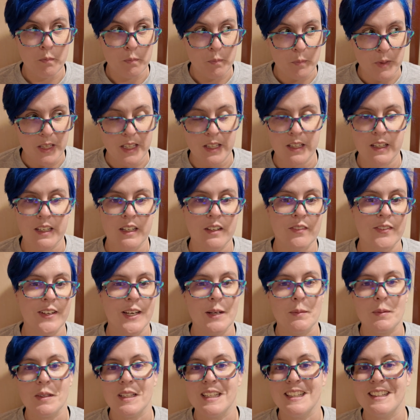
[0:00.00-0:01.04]
being in a
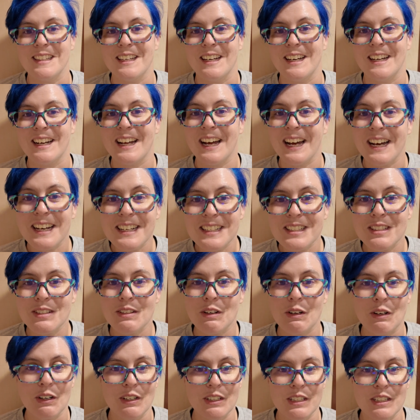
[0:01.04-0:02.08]
family that has
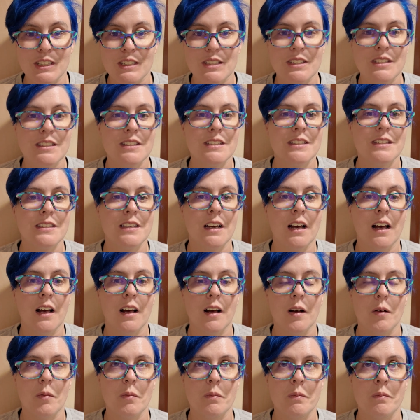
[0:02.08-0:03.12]
artists,
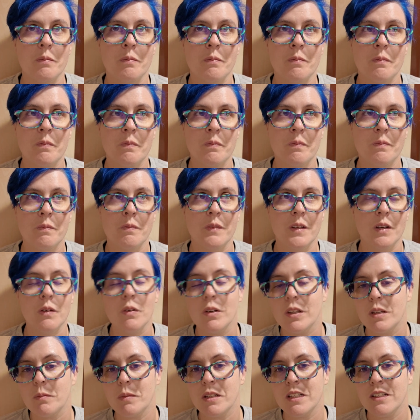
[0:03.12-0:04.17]
it
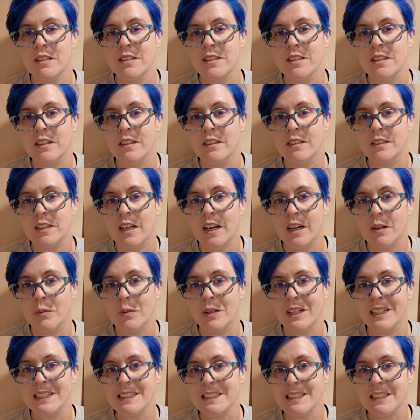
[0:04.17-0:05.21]
really means a lot
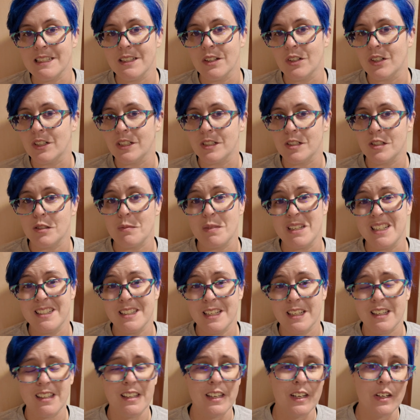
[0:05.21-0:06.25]
when I see artists being
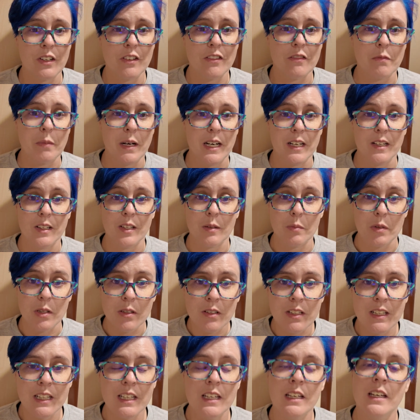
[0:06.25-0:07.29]
taken care of by a
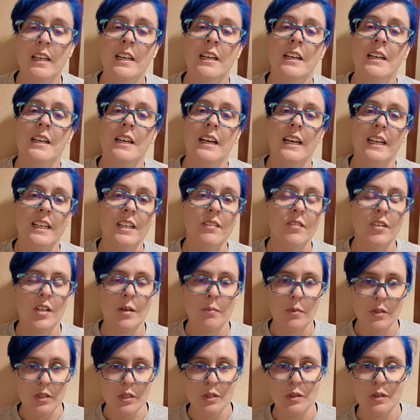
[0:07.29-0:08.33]
community and given
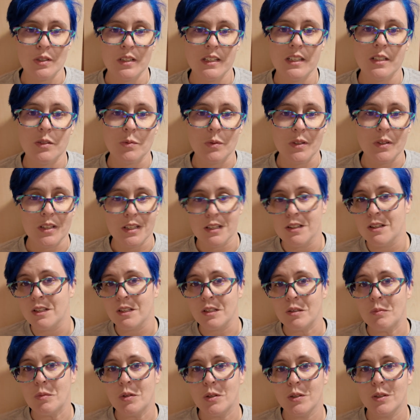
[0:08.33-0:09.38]
opportunities within the
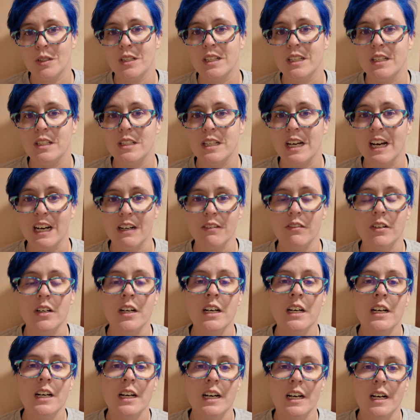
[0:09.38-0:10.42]
community to have
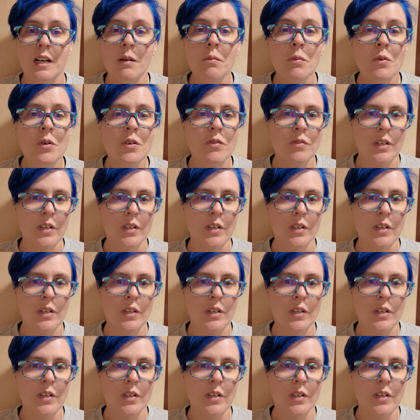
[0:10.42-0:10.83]
a more